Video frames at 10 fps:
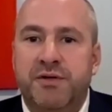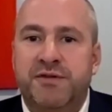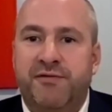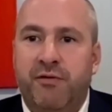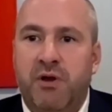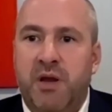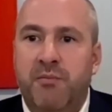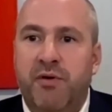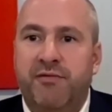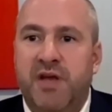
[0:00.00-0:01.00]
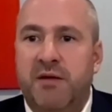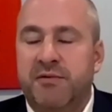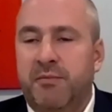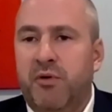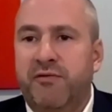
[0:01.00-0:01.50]
for a number of times,
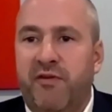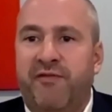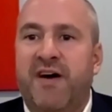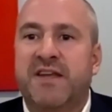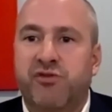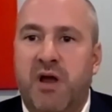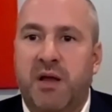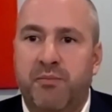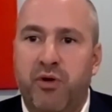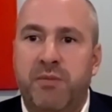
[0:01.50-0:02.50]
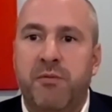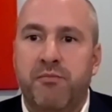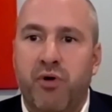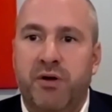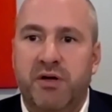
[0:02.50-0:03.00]
more of a fast track premium
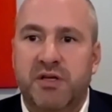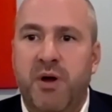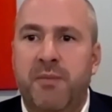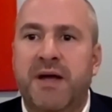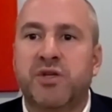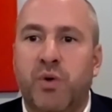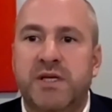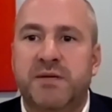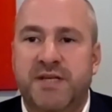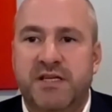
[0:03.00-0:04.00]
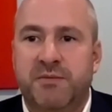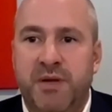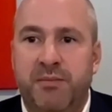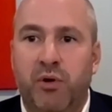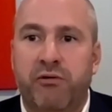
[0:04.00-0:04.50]
product, but about 20% of
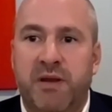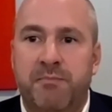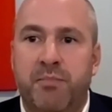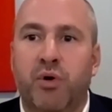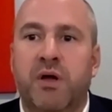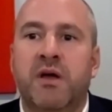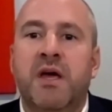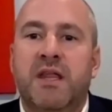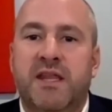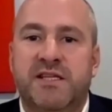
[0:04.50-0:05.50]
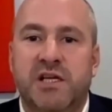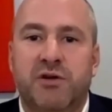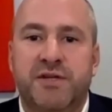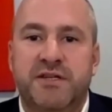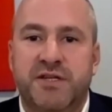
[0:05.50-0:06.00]
people already book their
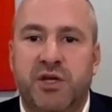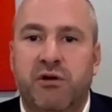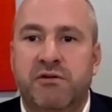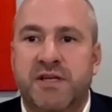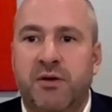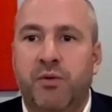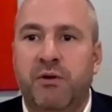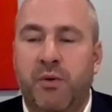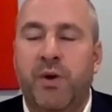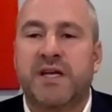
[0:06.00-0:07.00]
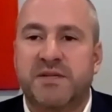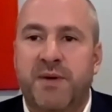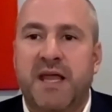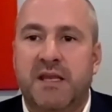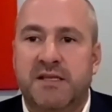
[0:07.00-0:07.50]
slot in security. We
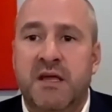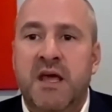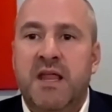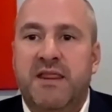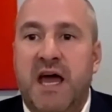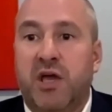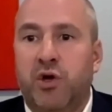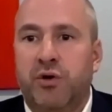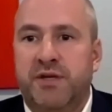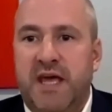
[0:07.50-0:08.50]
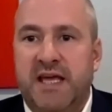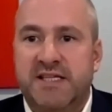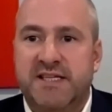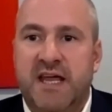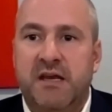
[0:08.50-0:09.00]
expect that could
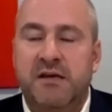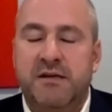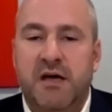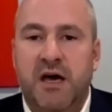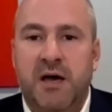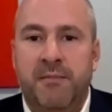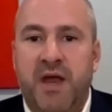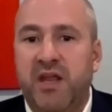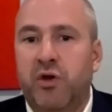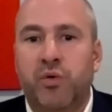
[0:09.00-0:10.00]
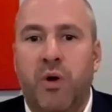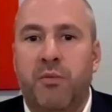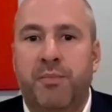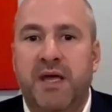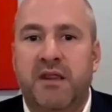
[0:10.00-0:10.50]
extend. And it could well
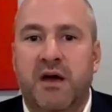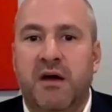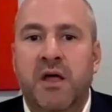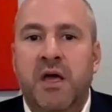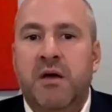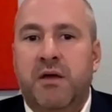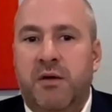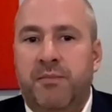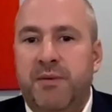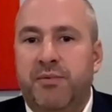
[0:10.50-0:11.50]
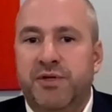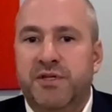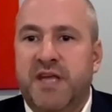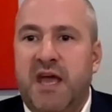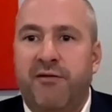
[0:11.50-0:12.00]
be that, people
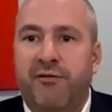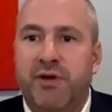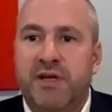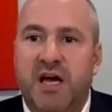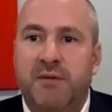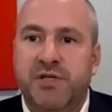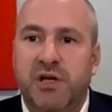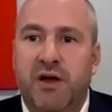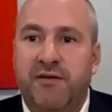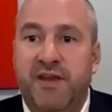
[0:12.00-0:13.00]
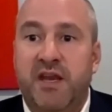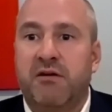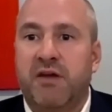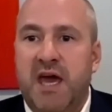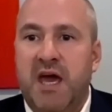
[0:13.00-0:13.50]
just get a free time slot if they
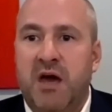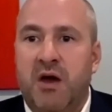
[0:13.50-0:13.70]
don't care,